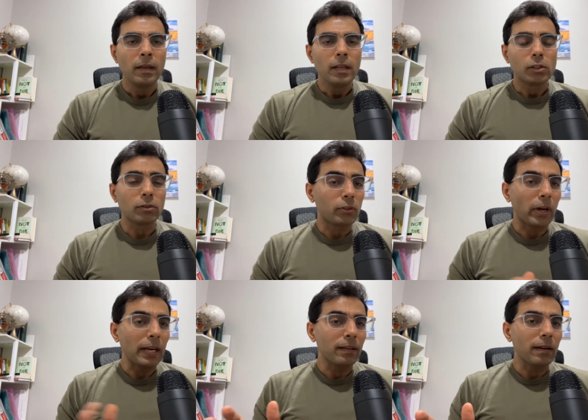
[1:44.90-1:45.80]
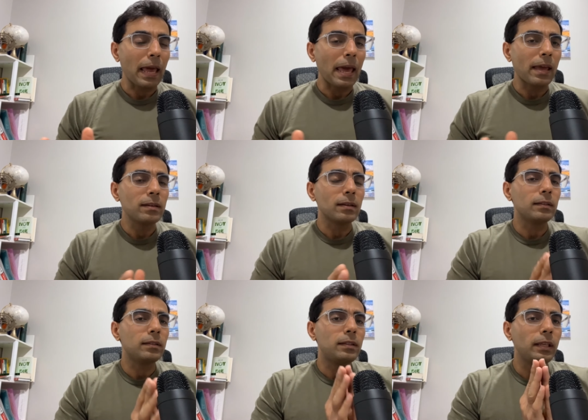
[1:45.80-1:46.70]
So the trailer
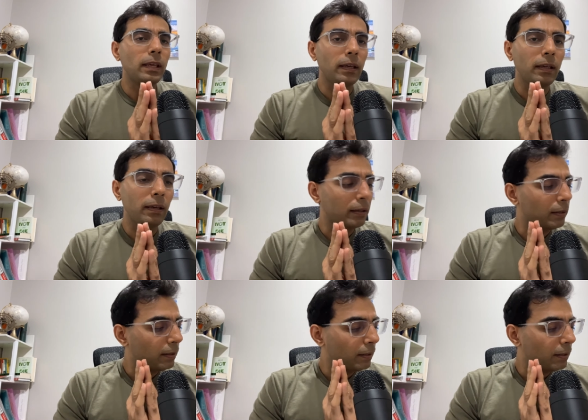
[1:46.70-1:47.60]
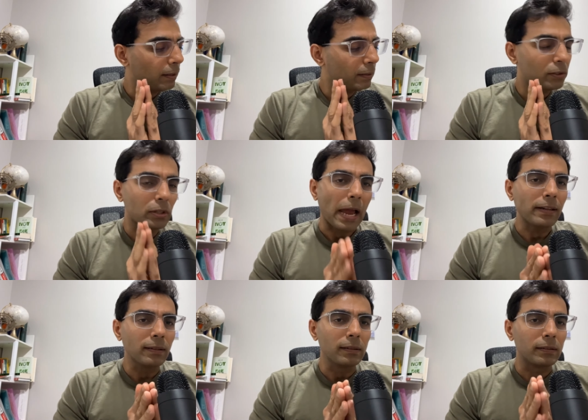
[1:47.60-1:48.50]
and the
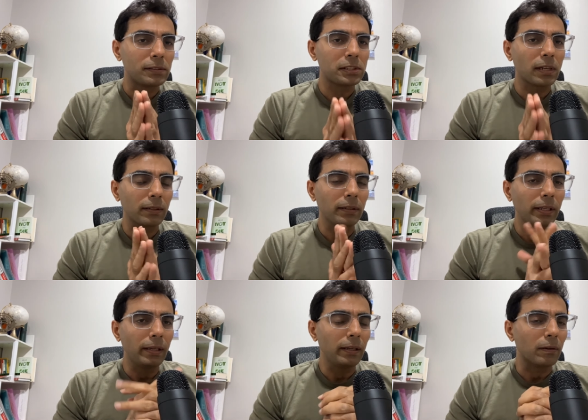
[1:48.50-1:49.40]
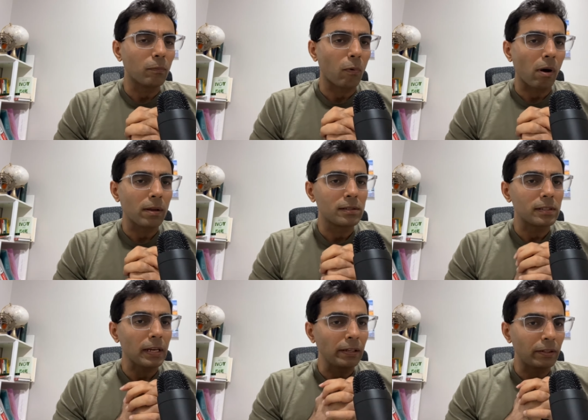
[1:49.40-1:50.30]
title certainly
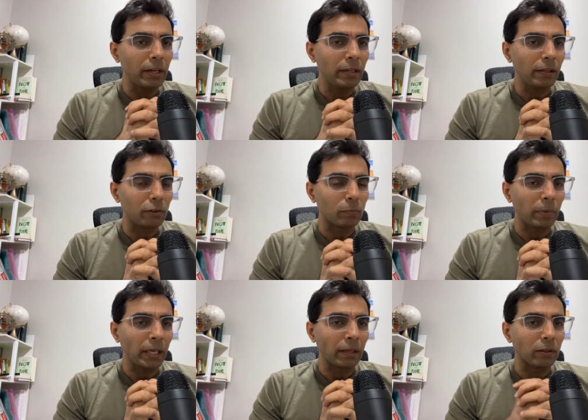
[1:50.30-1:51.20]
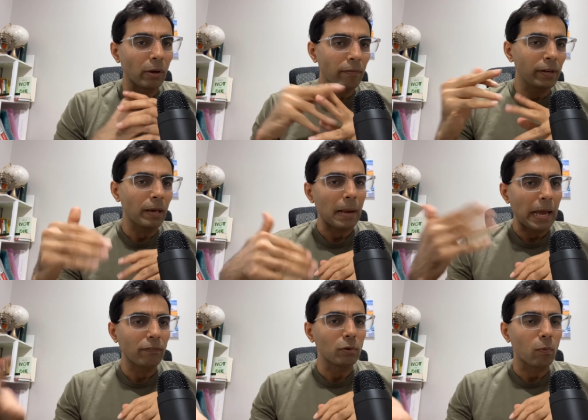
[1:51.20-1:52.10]
was intriguing to me. You know, every time
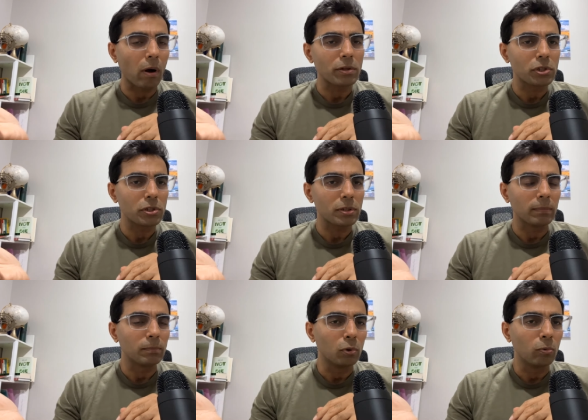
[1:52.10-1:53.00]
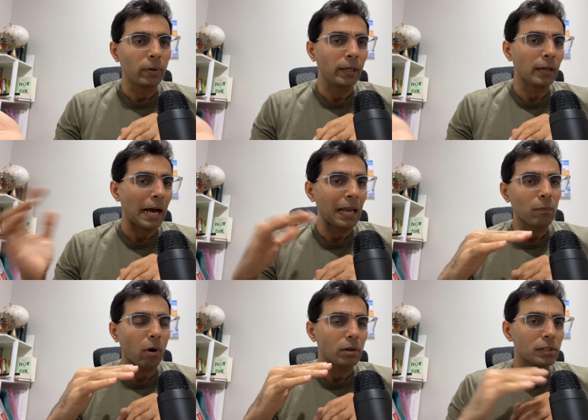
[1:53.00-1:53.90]
I have to watch a movie, I'll
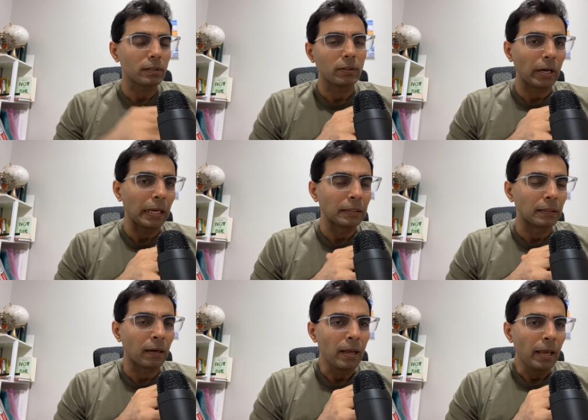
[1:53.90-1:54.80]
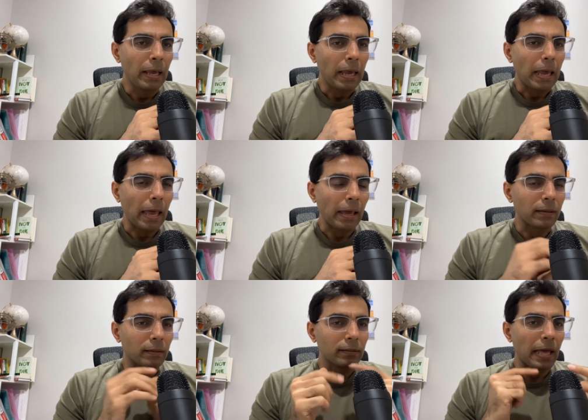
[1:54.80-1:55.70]
watch the trailer,
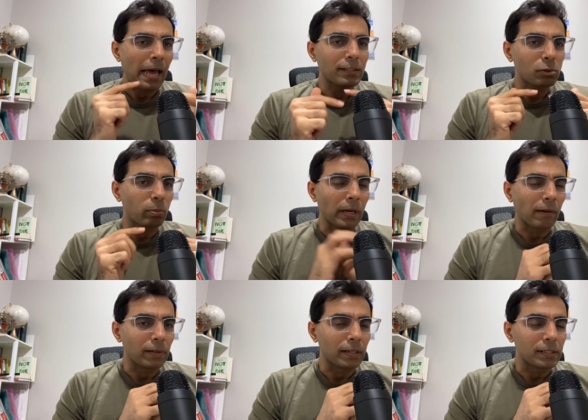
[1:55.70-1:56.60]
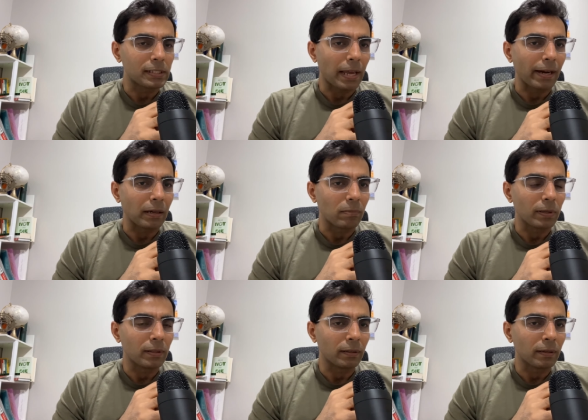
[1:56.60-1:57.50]
and that's when I will decide
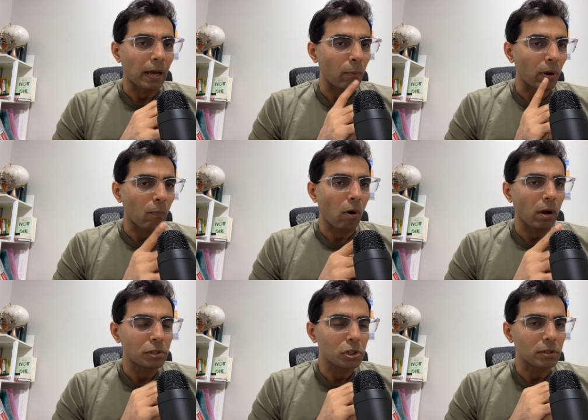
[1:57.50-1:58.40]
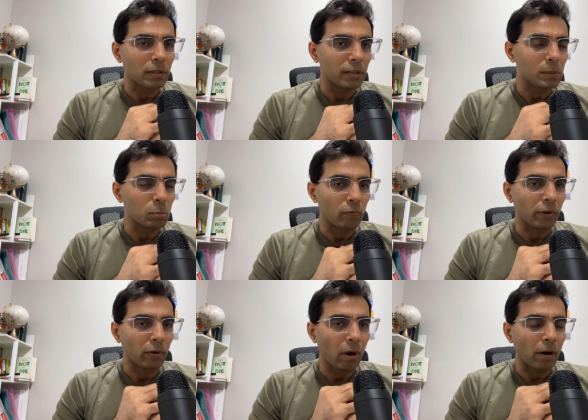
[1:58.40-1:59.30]
whether I want to watch this
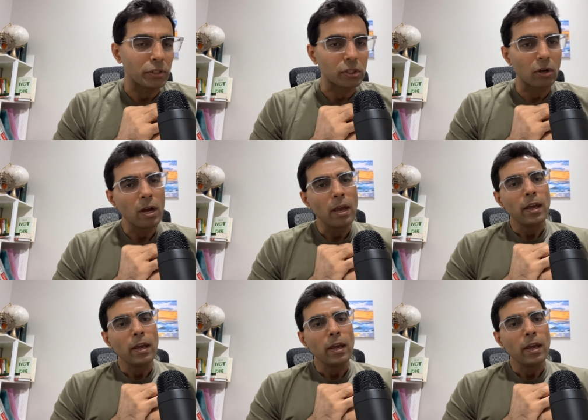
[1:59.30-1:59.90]
movie or not. So,